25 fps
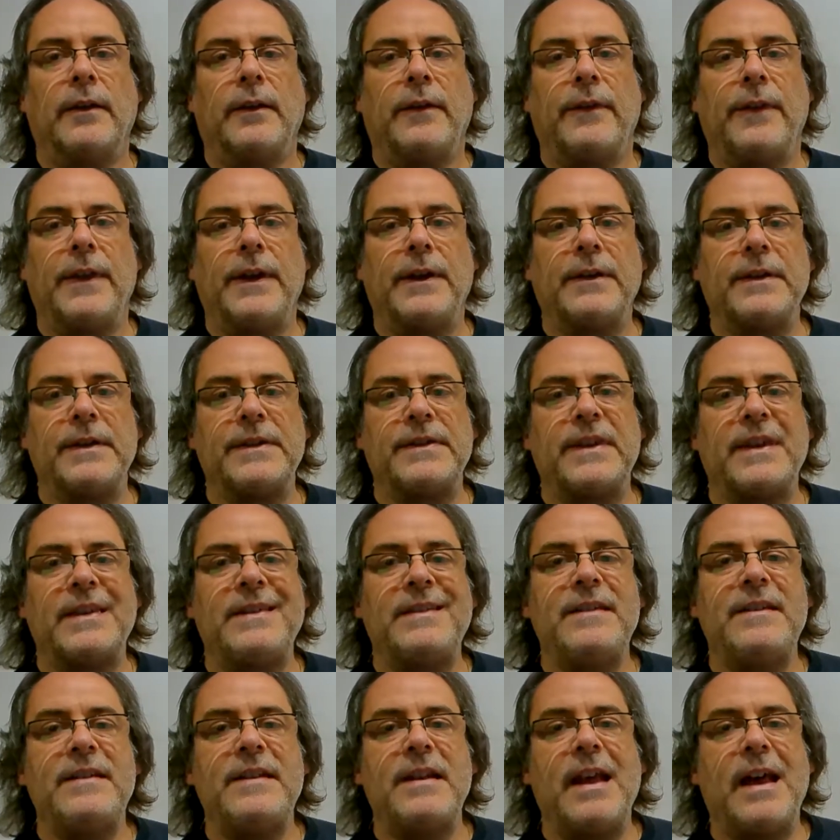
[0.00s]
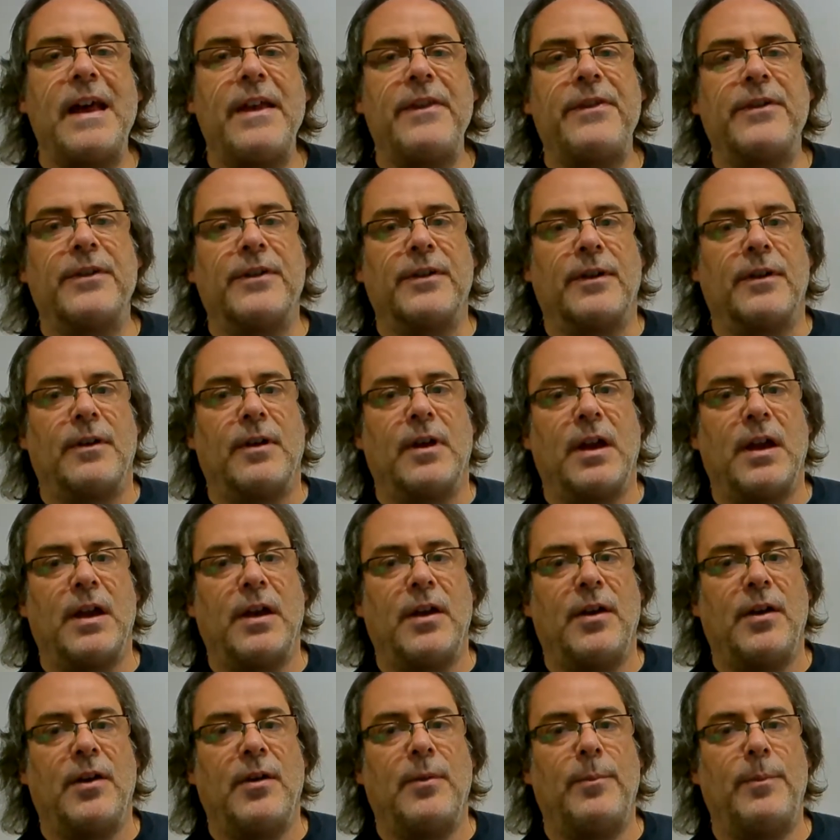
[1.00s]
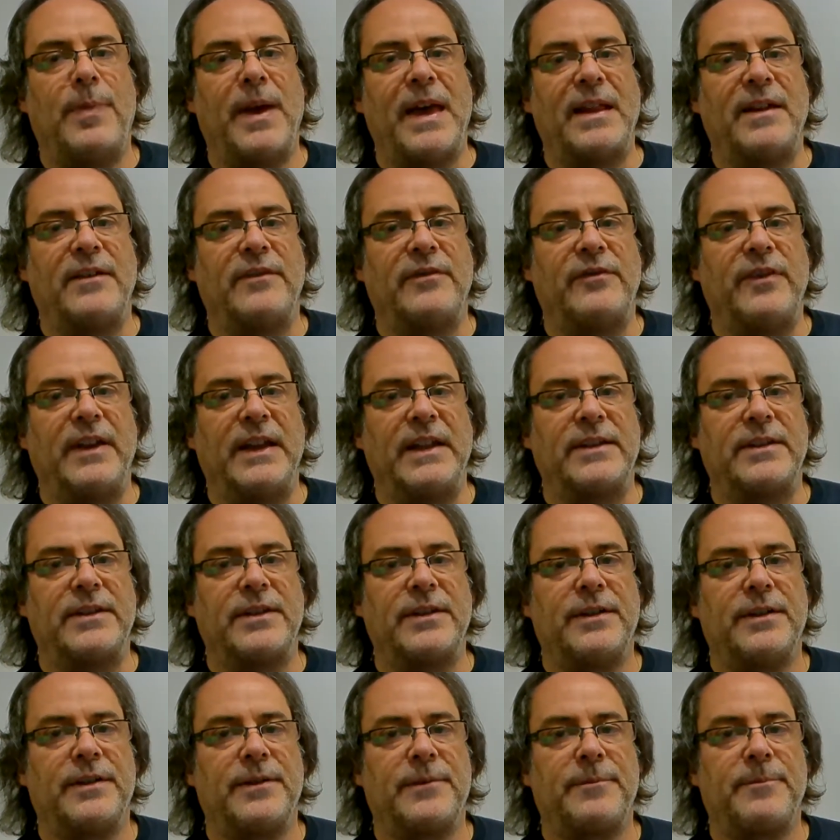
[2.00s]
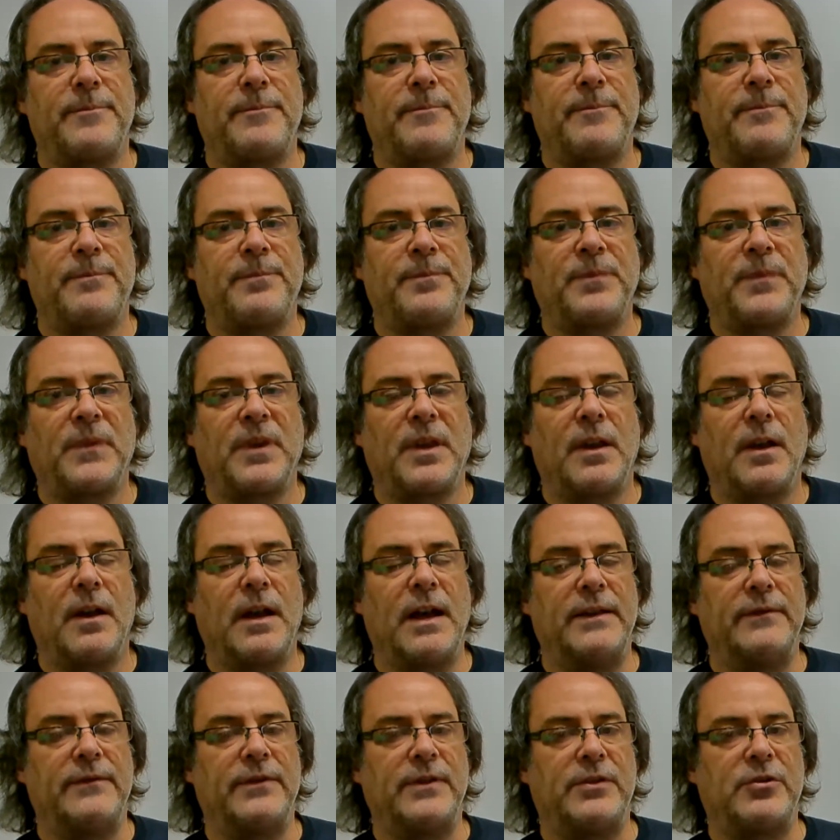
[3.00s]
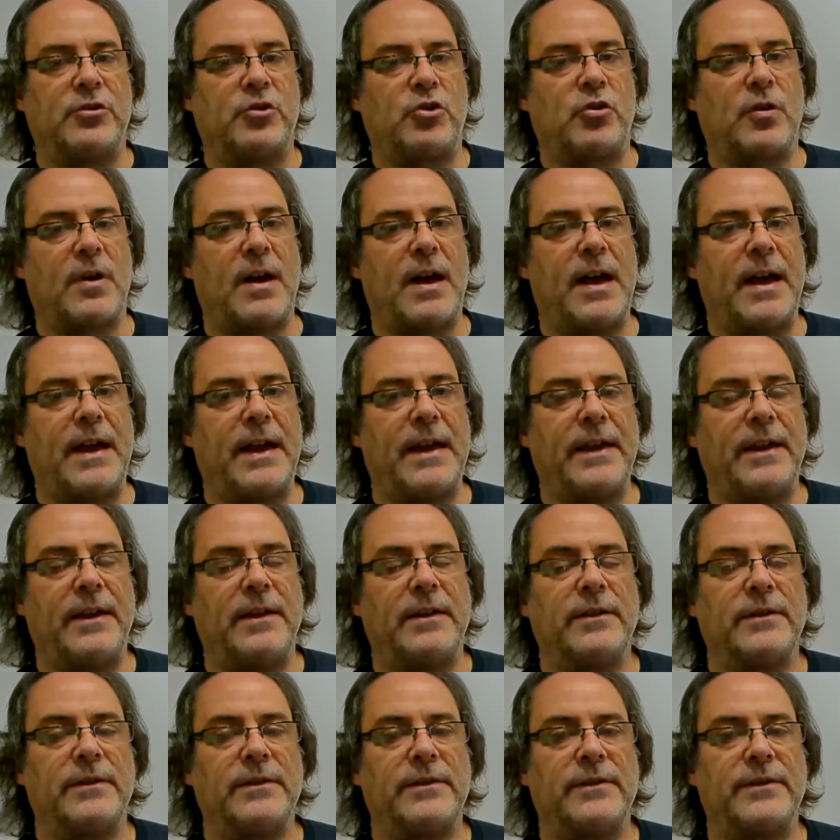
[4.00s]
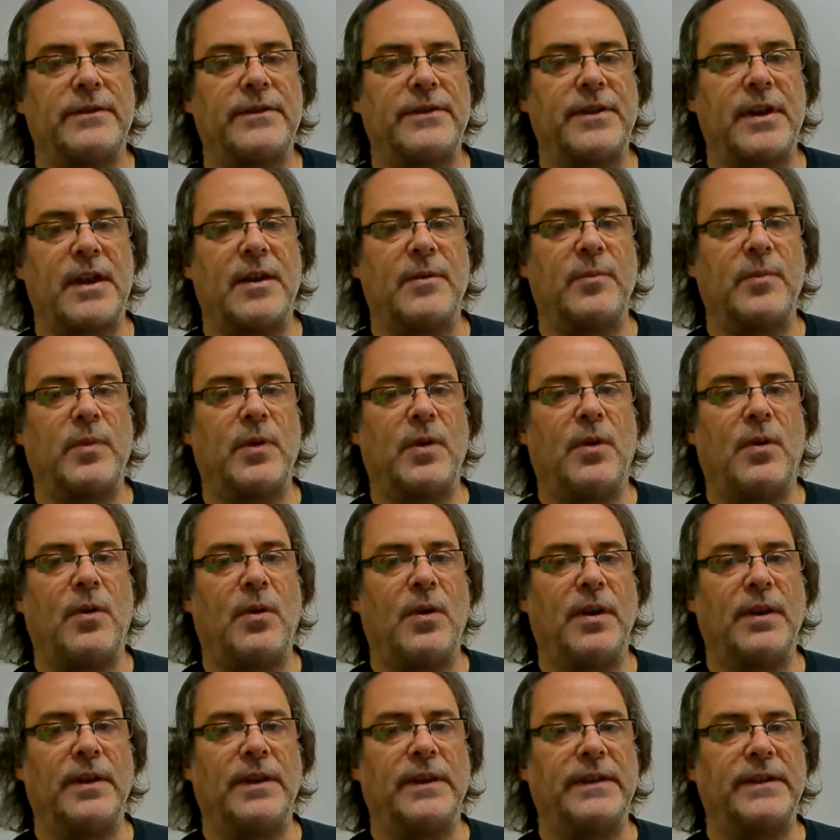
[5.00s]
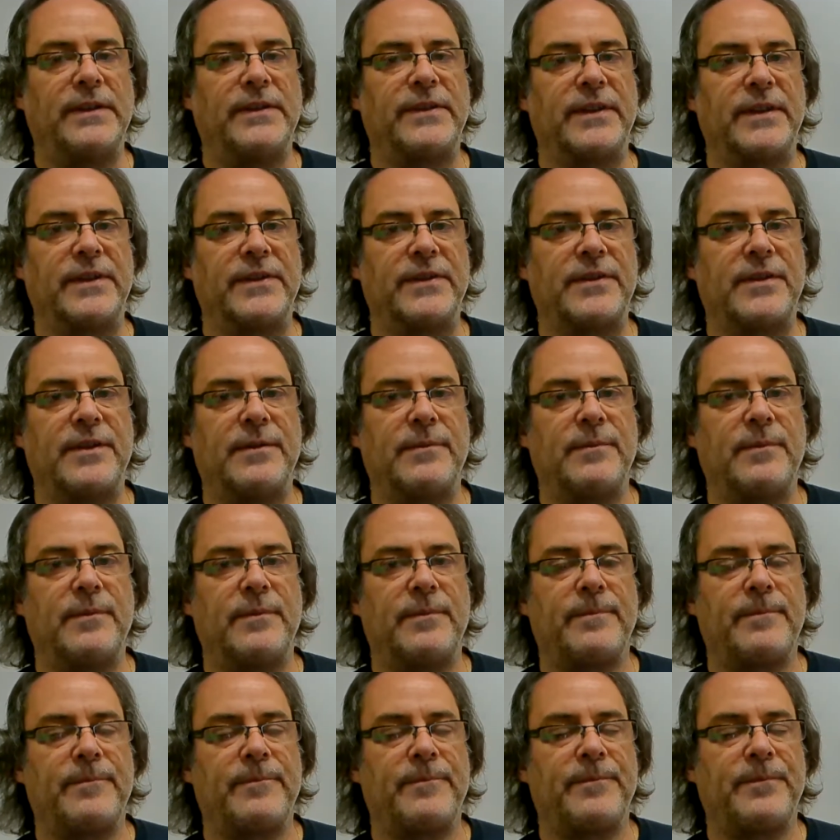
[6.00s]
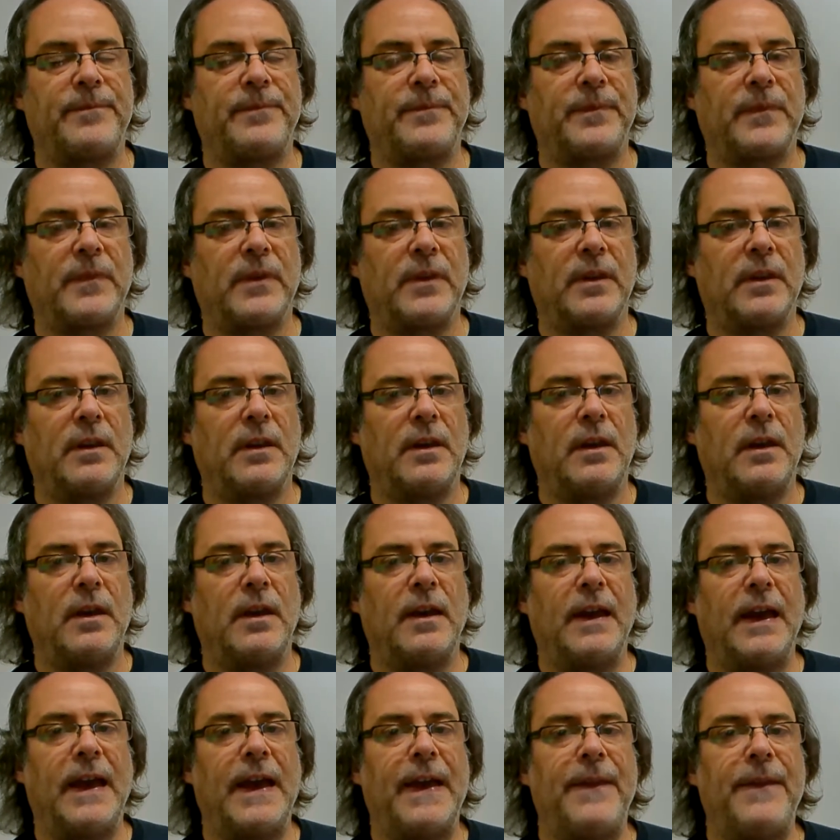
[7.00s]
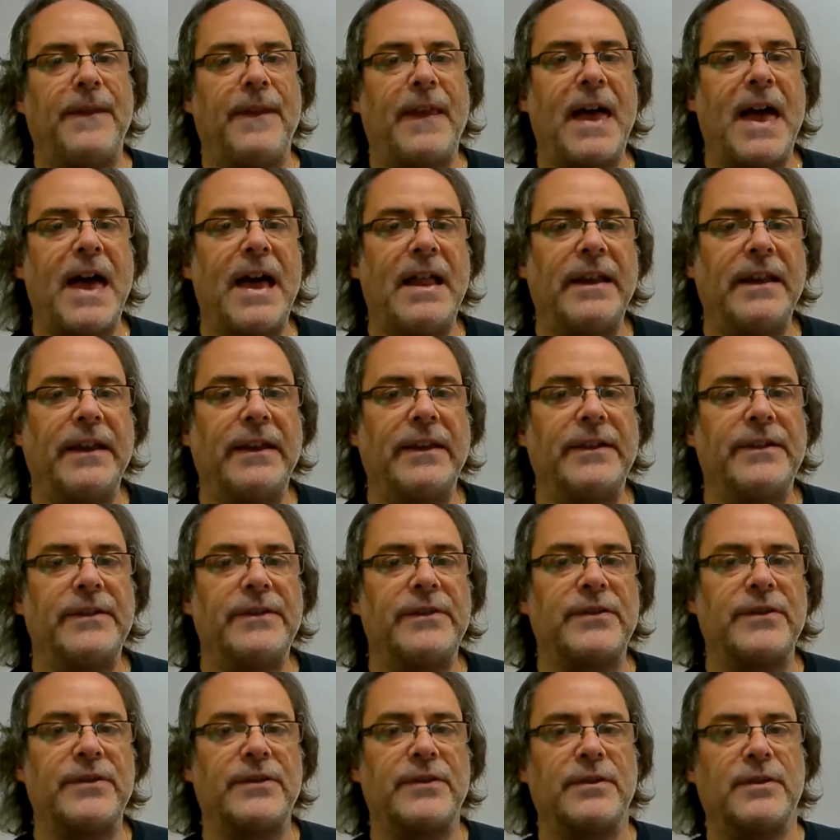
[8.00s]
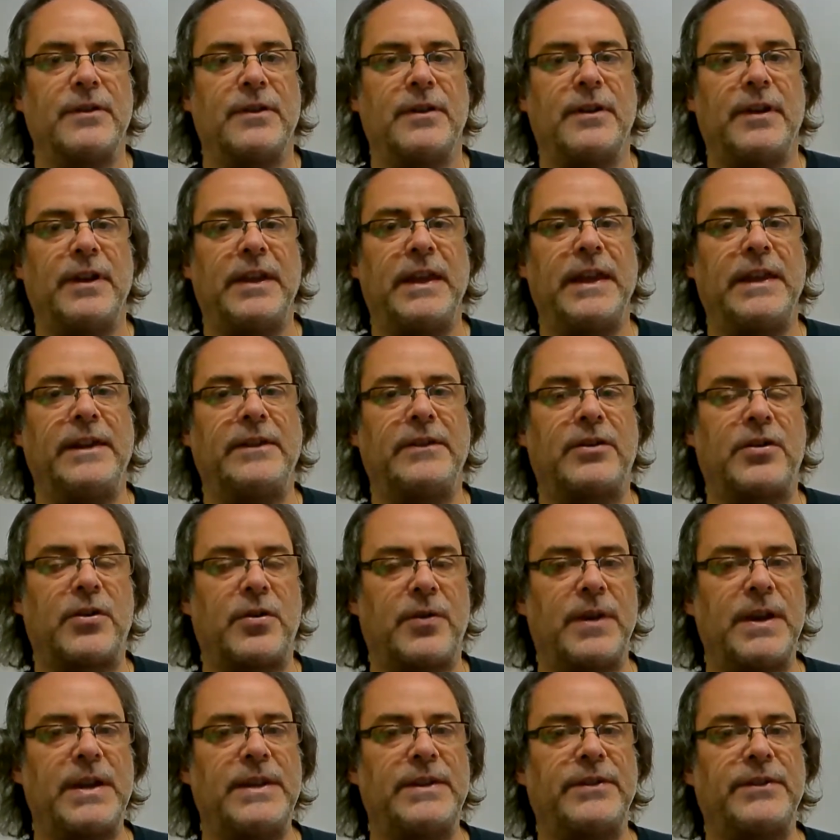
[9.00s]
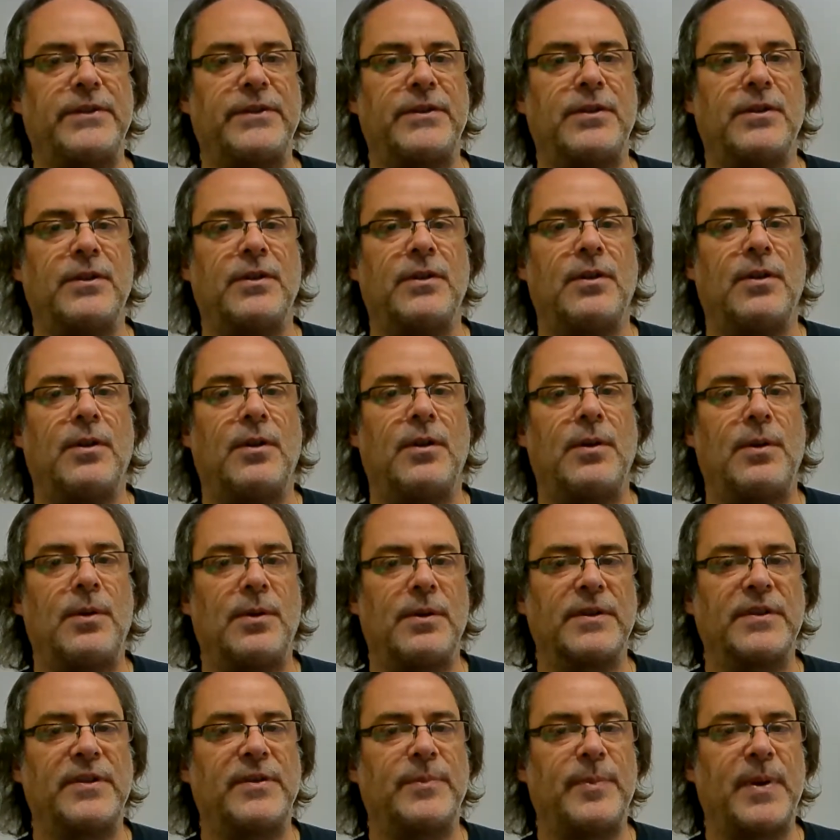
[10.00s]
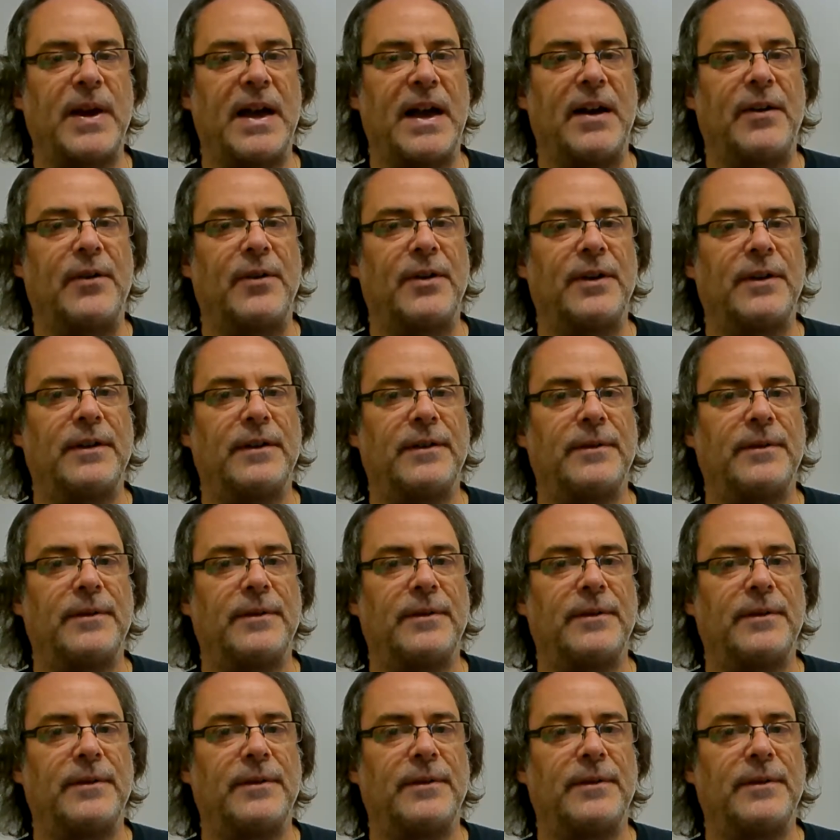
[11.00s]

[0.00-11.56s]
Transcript: There is another benefit of a dry sump oiling system, and that is increased horsepower.